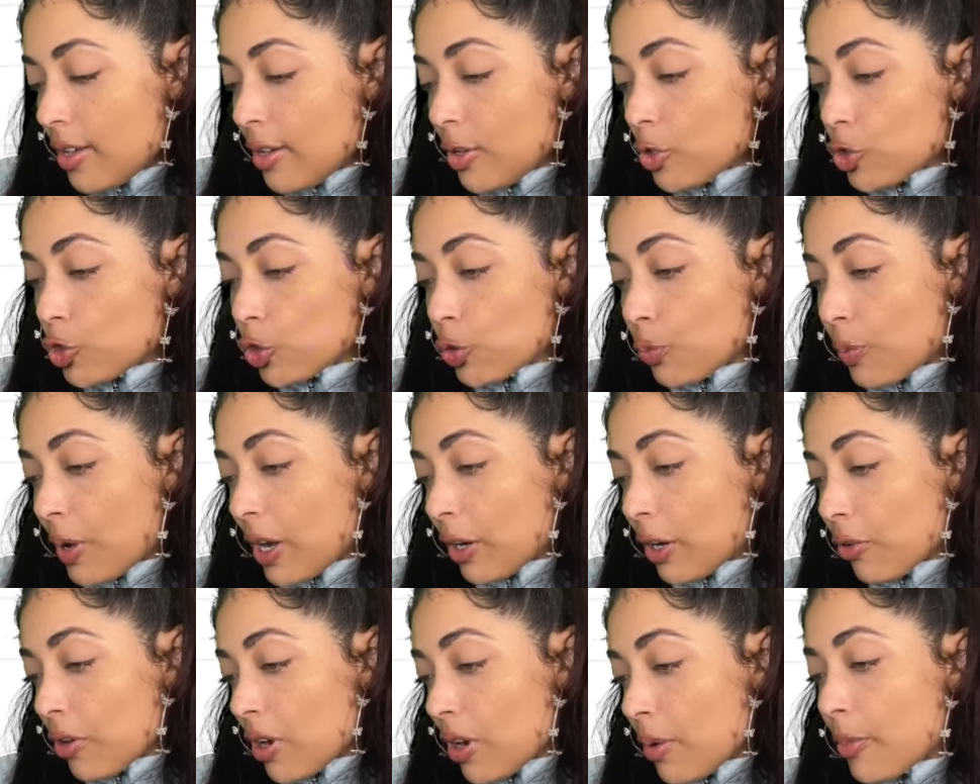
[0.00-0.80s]
So my
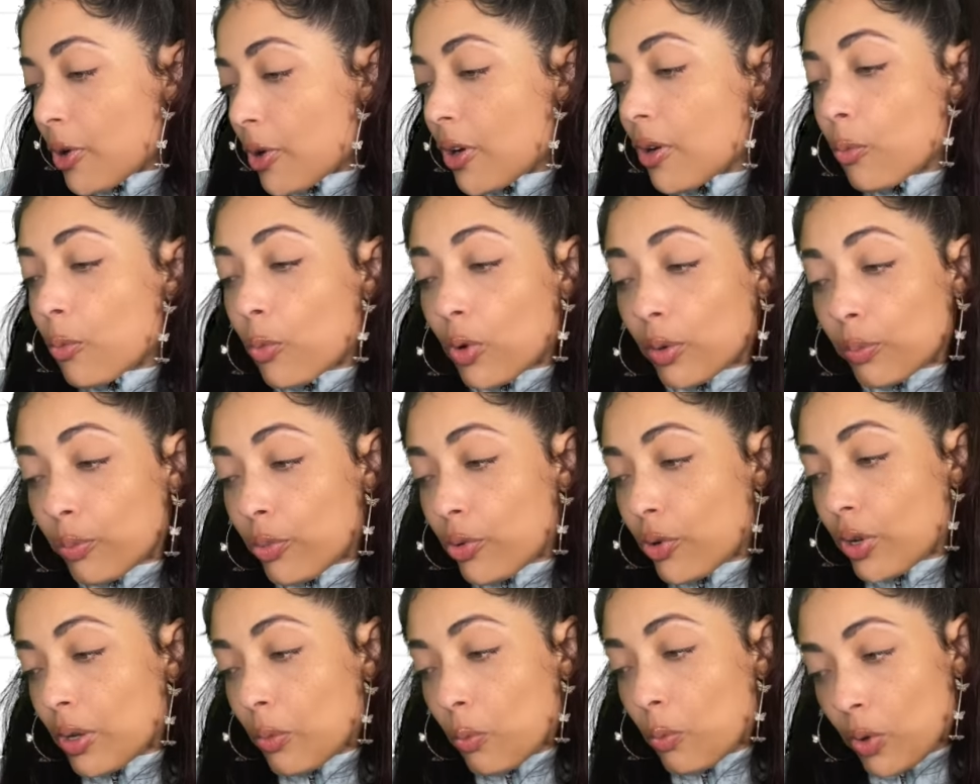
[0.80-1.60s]
grandma,
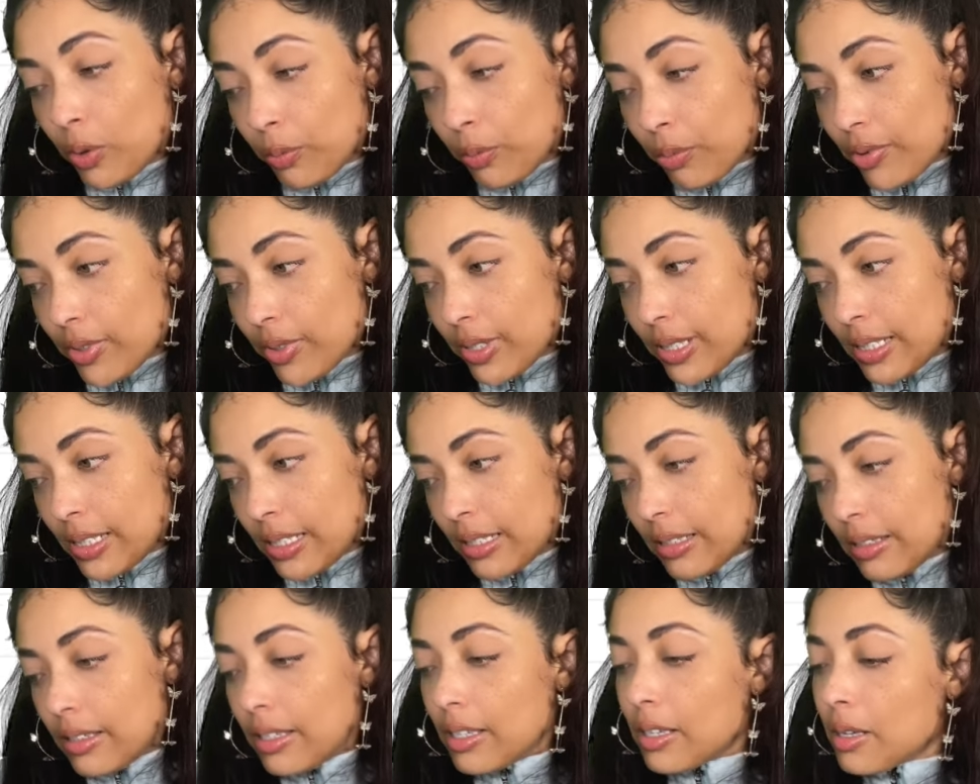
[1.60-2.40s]

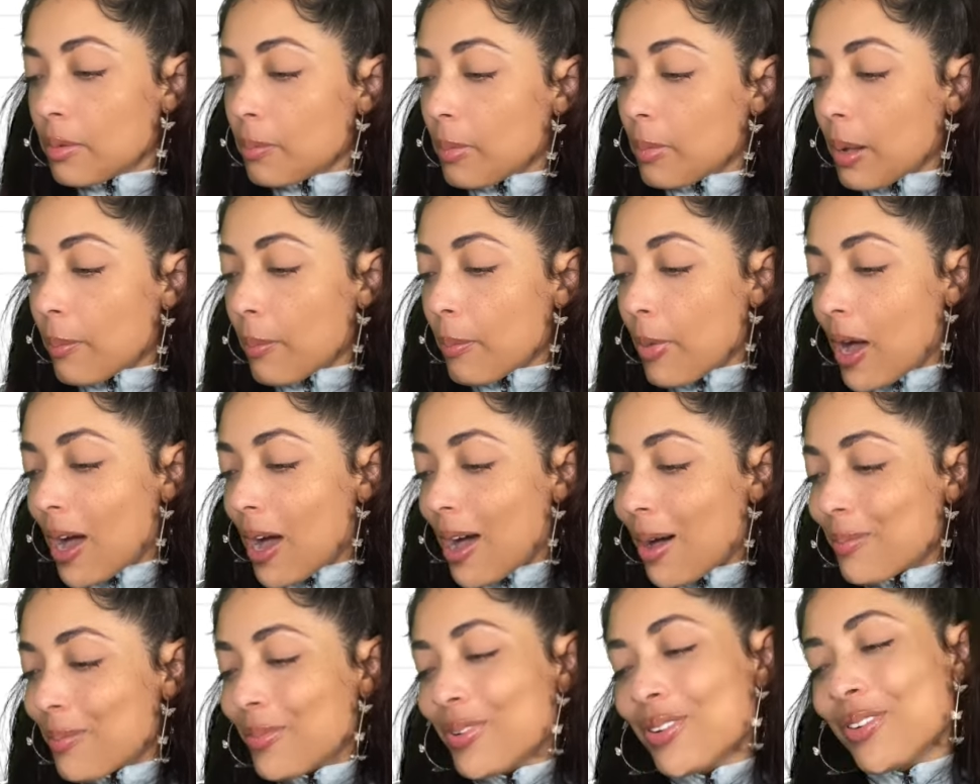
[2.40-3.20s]
1.1%, my
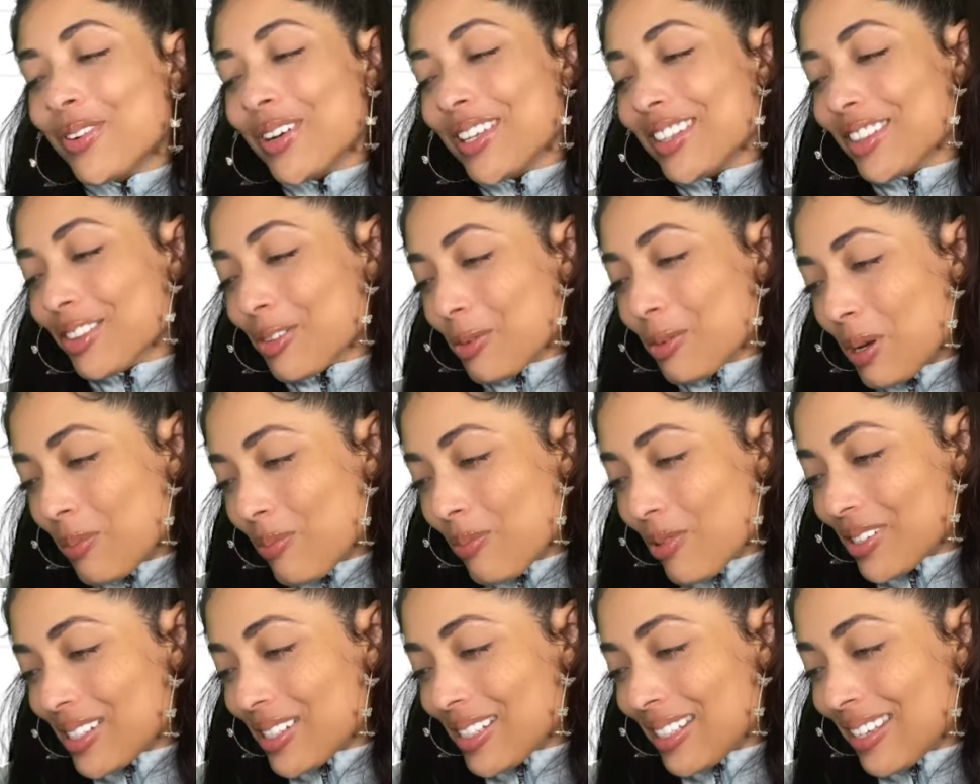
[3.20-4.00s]
mom,
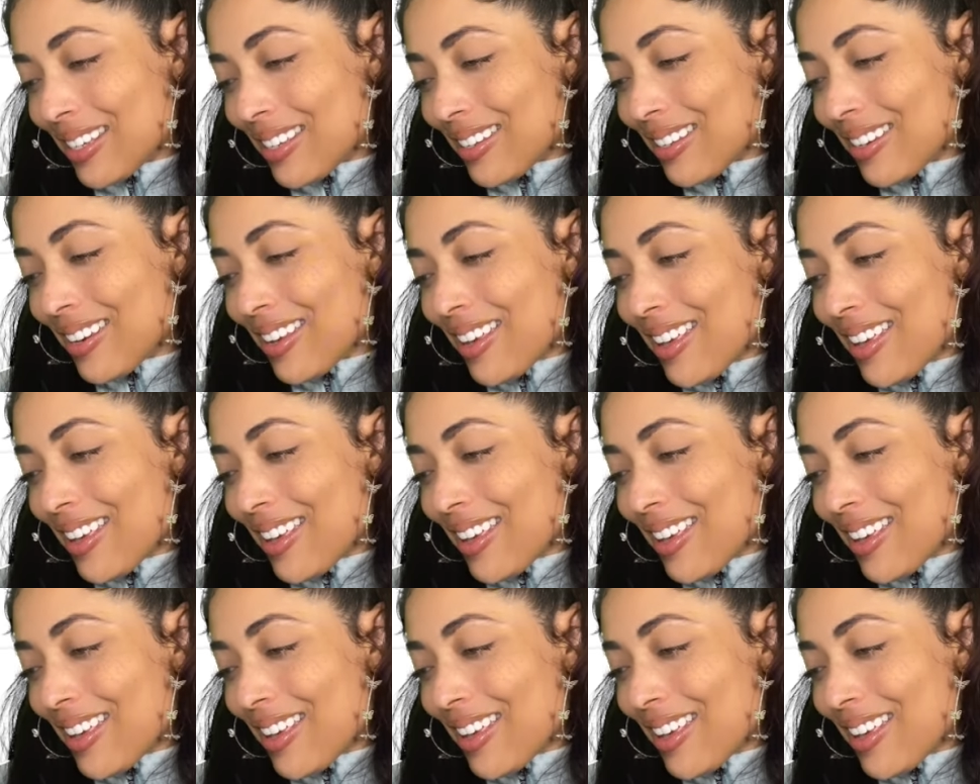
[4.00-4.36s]
0.3%,